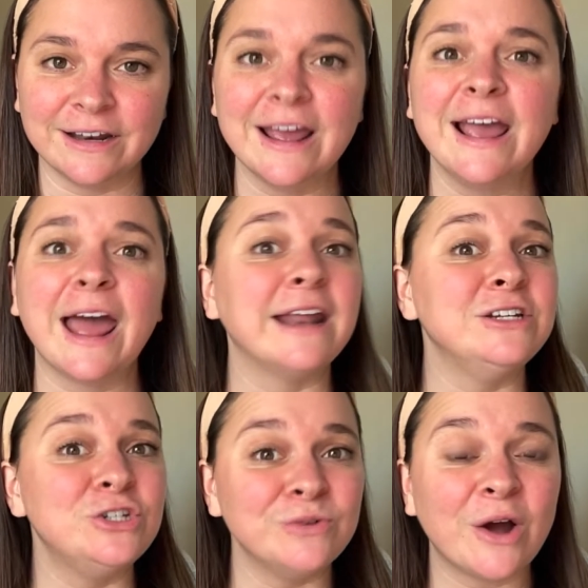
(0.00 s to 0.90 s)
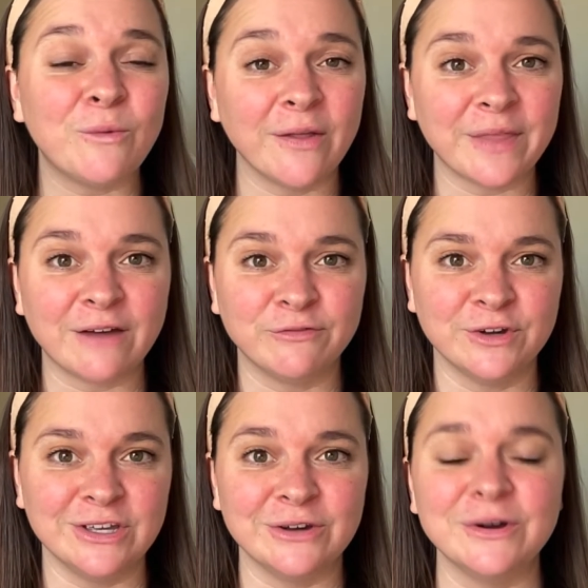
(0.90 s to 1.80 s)
And I do not want that for
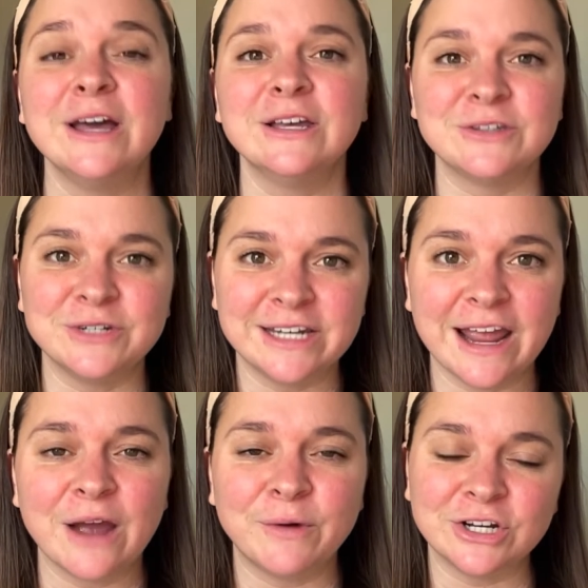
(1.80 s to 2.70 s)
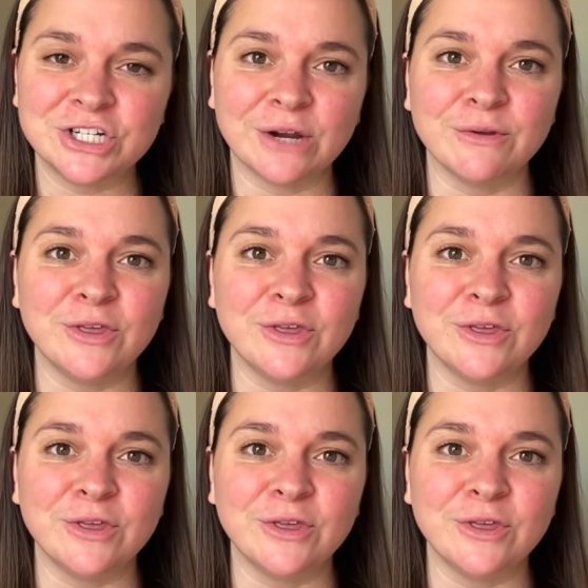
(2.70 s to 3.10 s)
you. So today I want to share with you